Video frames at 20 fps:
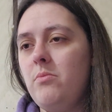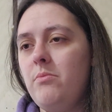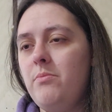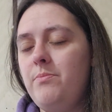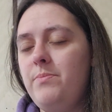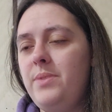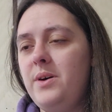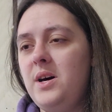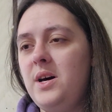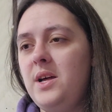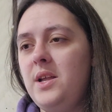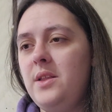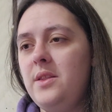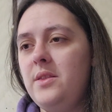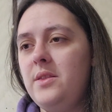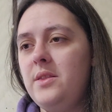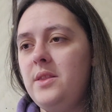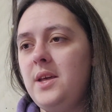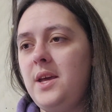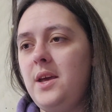
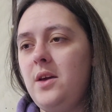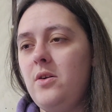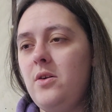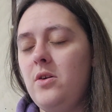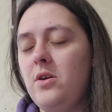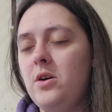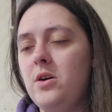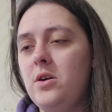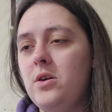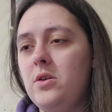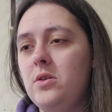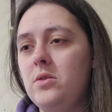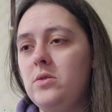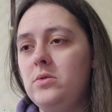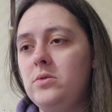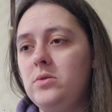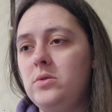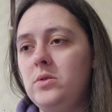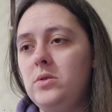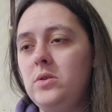but they
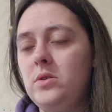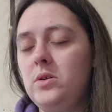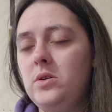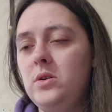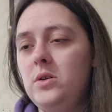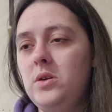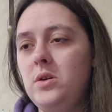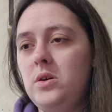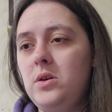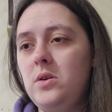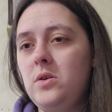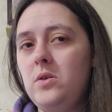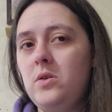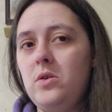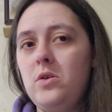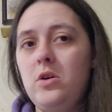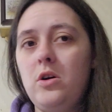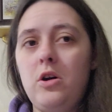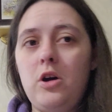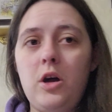are
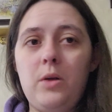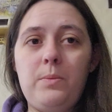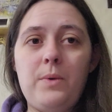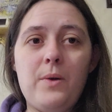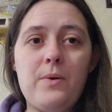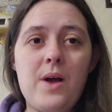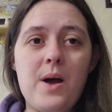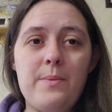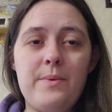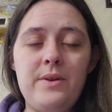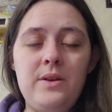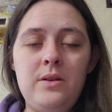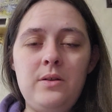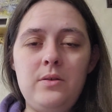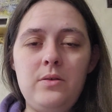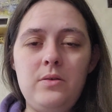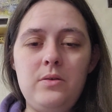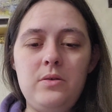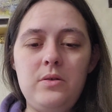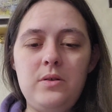Hooked by Robin.
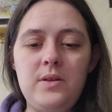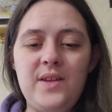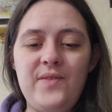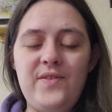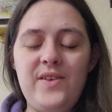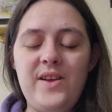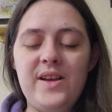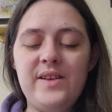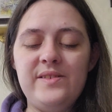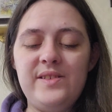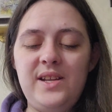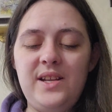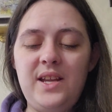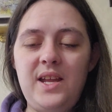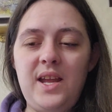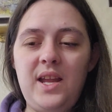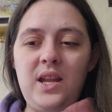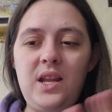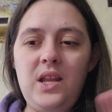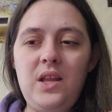If you have seen
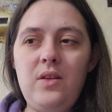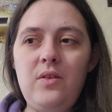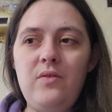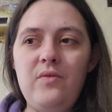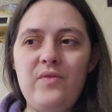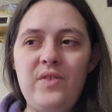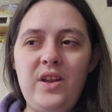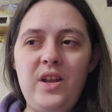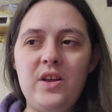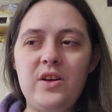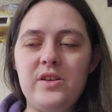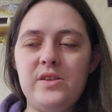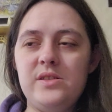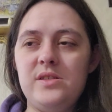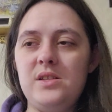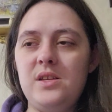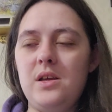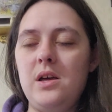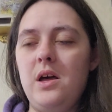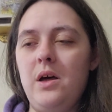any
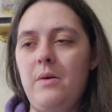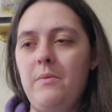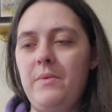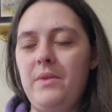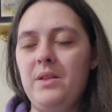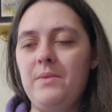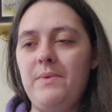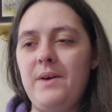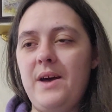videos in the